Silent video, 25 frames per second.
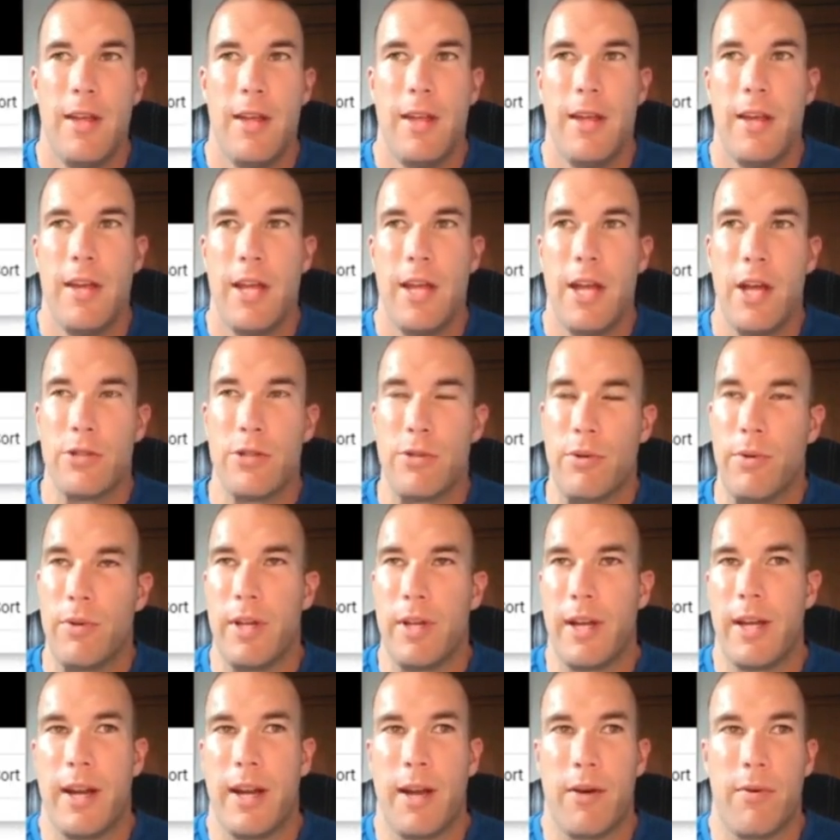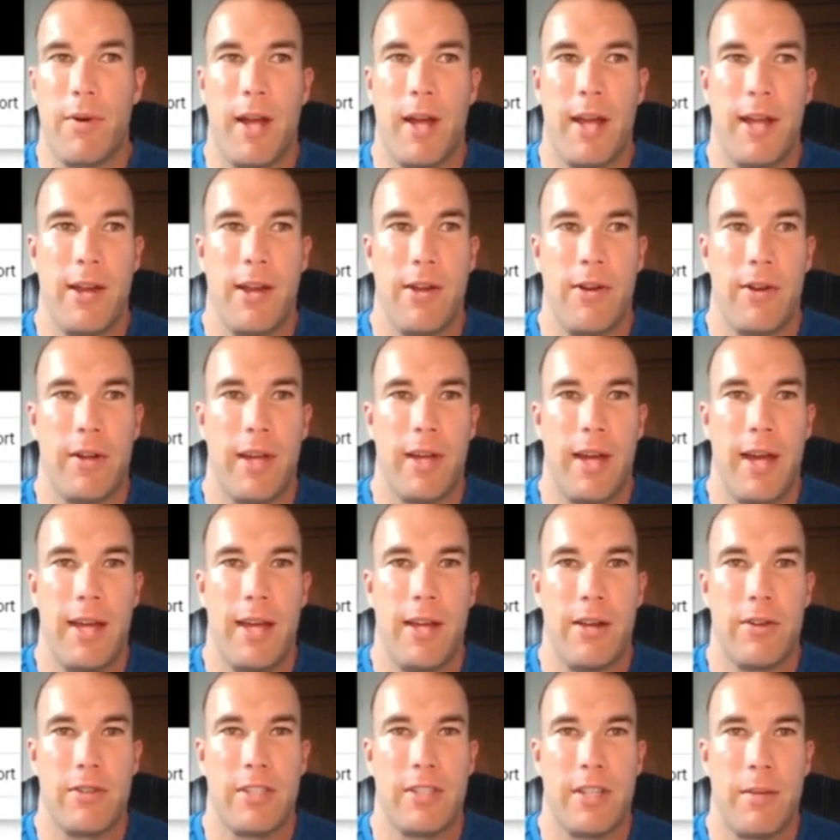here's what we're looking at right here, okay?
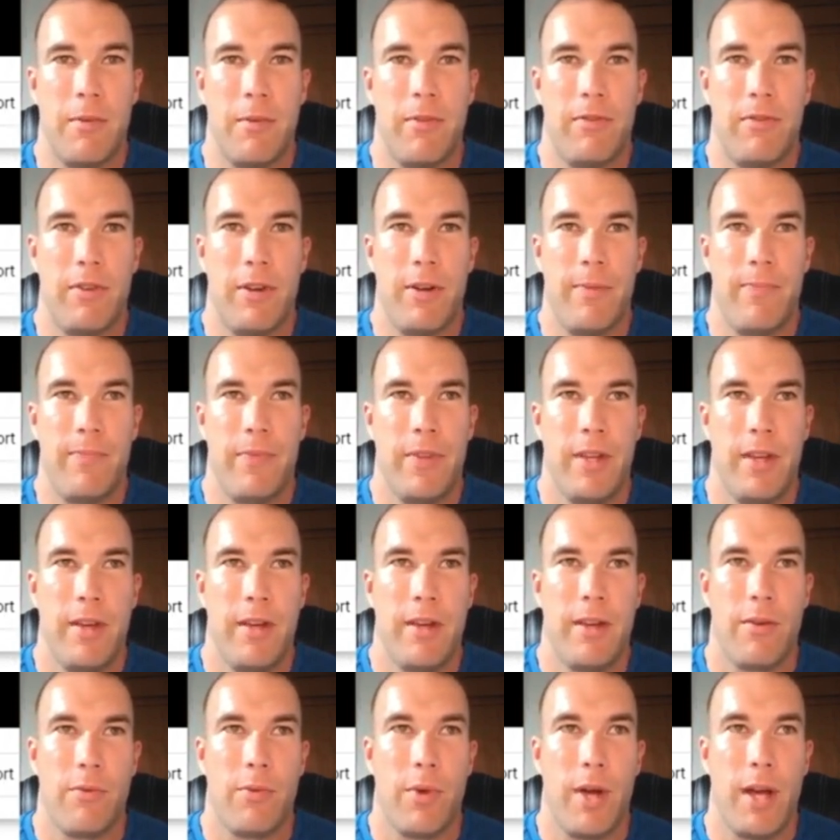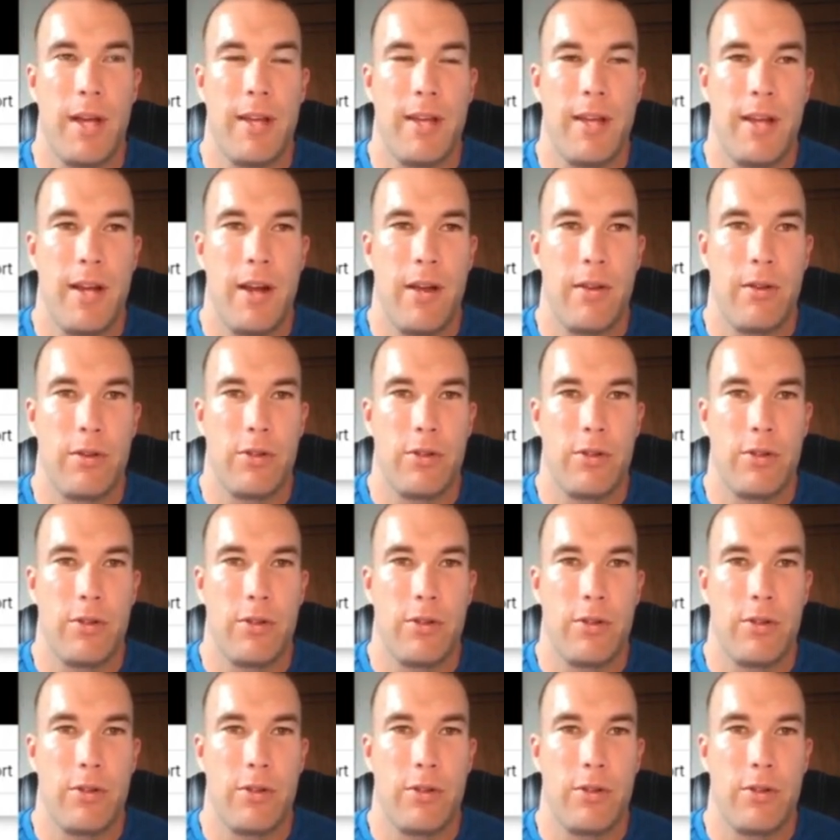Here's some of them right here.